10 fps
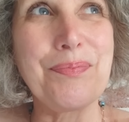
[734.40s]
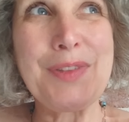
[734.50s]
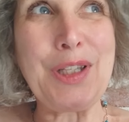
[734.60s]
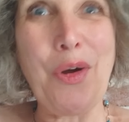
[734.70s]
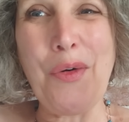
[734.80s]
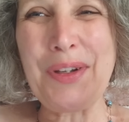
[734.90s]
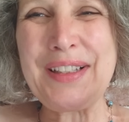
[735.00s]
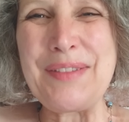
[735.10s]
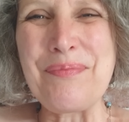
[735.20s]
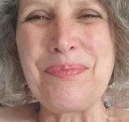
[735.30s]

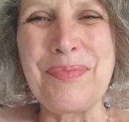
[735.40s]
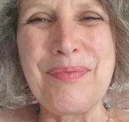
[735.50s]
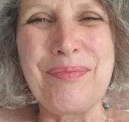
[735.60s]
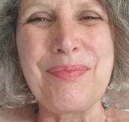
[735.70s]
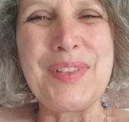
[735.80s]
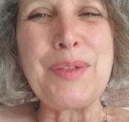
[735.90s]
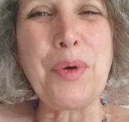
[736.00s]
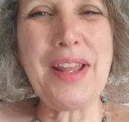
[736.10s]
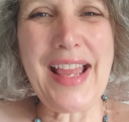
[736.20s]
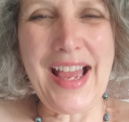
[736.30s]
socks. So
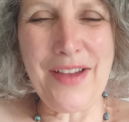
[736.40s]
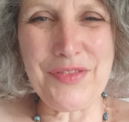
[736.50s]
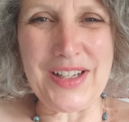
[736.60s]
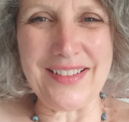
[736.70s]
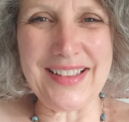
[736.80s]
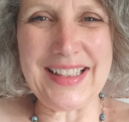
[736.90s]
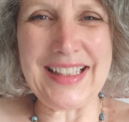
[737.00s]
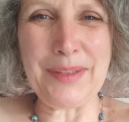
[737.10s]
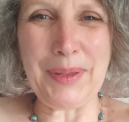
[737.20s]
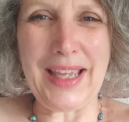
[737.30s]
what I have done
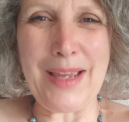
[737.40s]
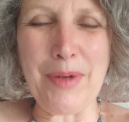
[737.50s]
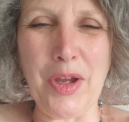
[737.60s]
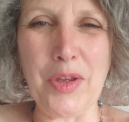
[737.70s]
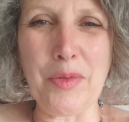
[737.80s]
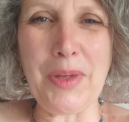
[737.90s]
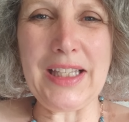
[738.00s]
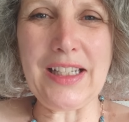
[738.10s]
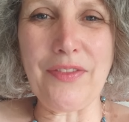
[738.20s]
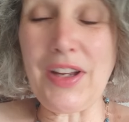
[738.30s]
since we came home
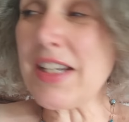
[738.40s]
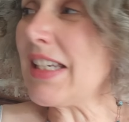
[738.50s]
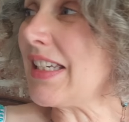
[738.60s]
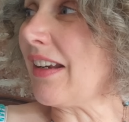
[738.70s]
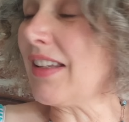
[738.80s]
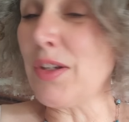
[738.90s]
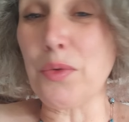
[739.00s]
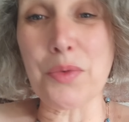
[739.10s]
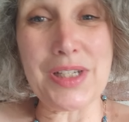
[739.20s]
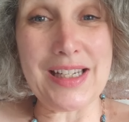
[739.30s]
is I've actually done an
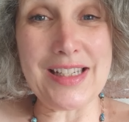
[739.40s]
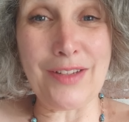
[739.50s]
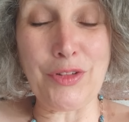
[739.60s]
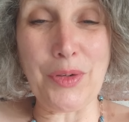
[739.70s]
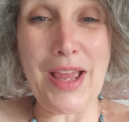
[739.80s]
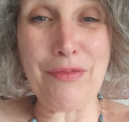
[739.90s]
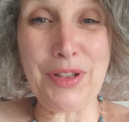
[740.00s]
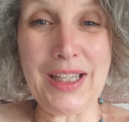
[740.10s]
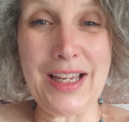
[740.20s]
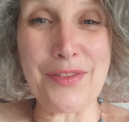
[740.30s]
audit. I've got
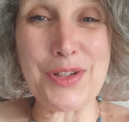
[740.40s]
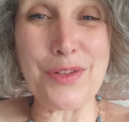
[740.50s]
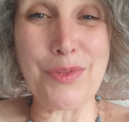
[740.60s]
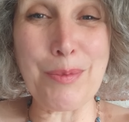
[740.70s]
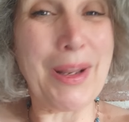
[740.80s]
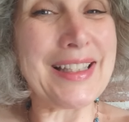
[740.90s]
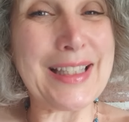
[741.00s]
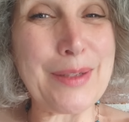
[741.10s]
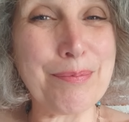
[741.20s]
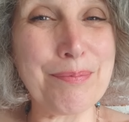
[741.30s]
everything out of the
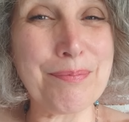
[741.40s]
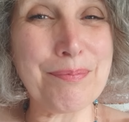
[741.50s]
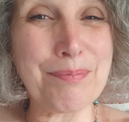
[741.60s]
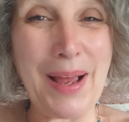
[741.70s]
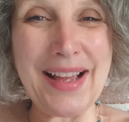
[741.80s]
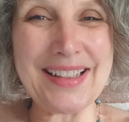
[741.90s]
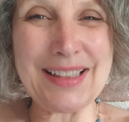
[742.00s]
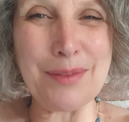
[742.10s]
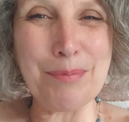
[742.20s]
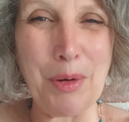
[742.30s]
plastic bags
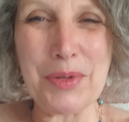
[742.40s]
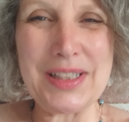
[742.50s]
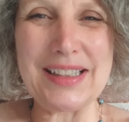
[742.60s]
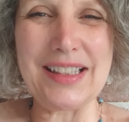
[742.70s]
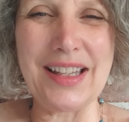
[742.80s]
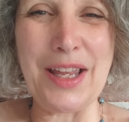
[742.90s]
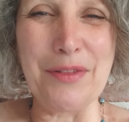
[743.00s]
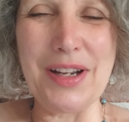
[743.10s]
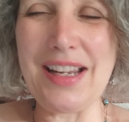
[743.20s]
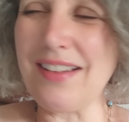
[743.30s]
and boxes that they're
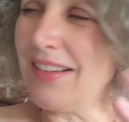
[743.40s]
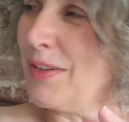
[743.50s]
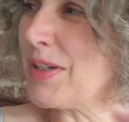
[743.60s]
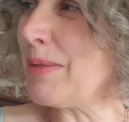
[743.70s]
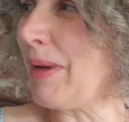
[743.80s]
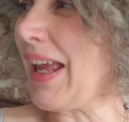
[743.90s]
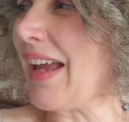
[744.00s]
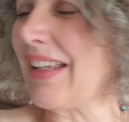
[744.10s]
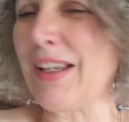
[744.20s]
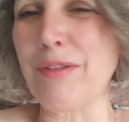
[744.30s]
in and looked at my
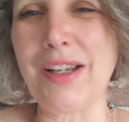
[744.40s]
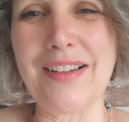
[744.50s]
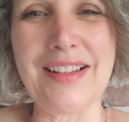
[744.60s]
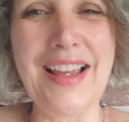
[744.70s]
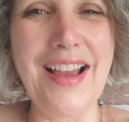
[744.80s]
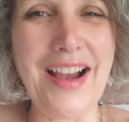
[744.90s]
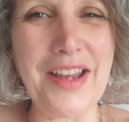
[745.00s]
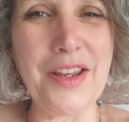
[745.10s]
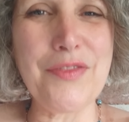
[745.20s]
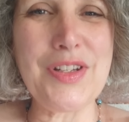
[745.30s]
hanging rail,
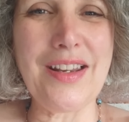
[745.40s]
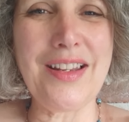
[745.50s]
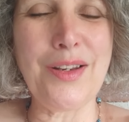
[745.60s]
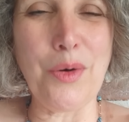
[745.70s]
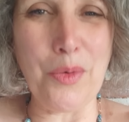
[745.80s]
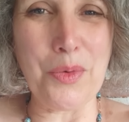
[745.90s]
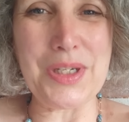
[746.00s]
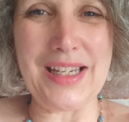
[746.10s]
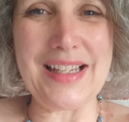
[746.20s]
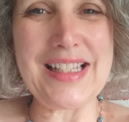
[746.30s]
and I've done an
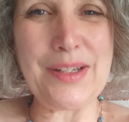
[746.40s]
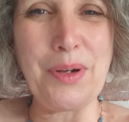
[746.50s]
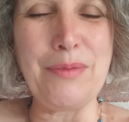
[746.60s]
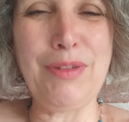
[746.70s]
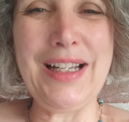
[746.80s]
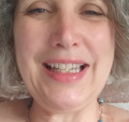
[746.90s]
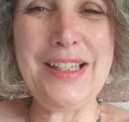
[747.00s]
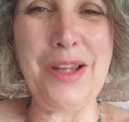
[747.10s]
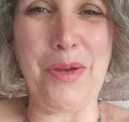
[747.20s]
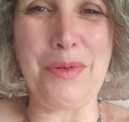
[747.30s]
audit, so I really
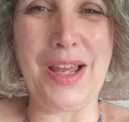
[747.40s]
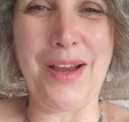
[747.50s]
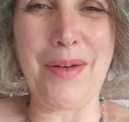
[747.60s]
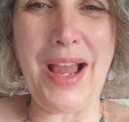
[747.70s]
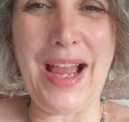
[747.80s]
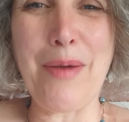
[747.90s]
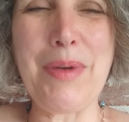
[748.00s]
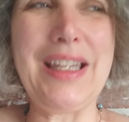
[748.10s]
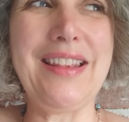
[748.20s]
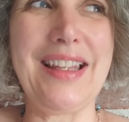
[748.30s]
know now how
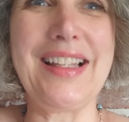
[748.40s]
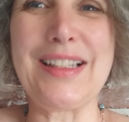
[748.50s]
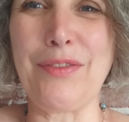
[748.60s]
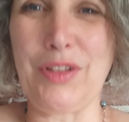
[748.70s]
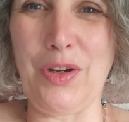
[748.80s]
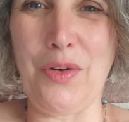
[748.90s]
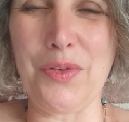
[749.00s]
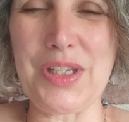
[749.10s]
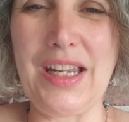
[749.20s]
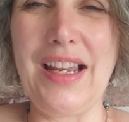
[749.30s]
many things I've
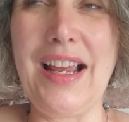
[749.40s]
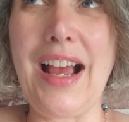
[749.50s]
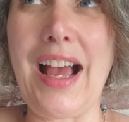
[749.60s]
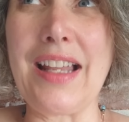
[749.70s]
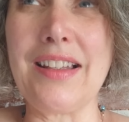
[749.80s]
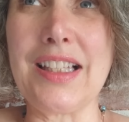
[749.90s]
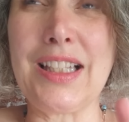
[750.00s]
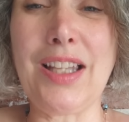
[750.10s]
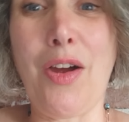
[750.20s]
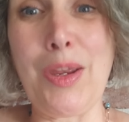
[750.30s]
got and the
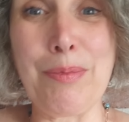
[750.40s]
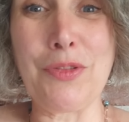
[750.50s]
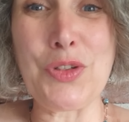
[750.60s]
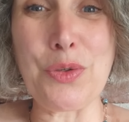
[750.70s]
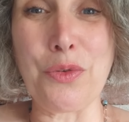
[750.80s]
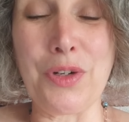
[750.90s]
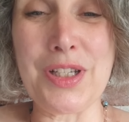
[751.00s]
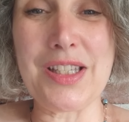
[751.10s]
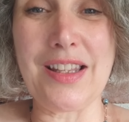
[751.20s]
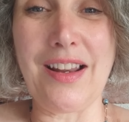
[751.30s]
type of
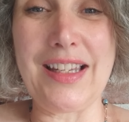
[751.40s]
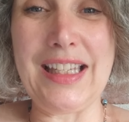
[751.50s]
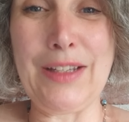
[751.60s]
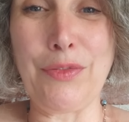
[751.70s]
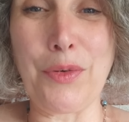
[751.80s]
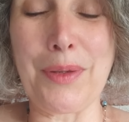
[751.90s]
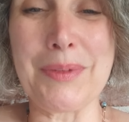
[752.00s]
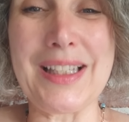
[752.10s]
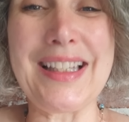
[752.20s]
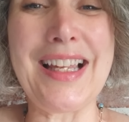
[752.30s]
storage that I need for them,
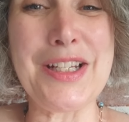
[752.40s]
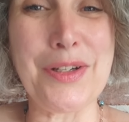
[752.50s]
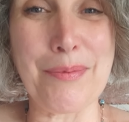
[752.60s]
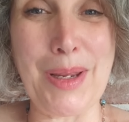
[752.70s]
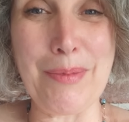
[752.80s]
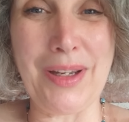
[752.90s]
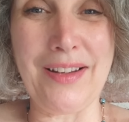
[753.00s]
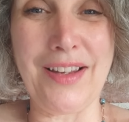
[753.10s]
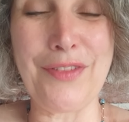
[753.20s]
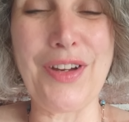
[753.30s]
so that should make my
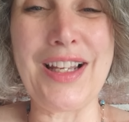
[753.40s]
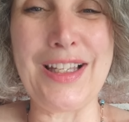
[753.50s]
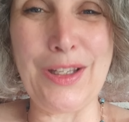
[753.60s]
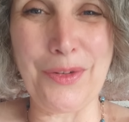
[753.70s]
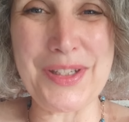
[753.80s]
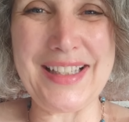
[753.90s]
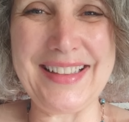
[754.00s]
life a lot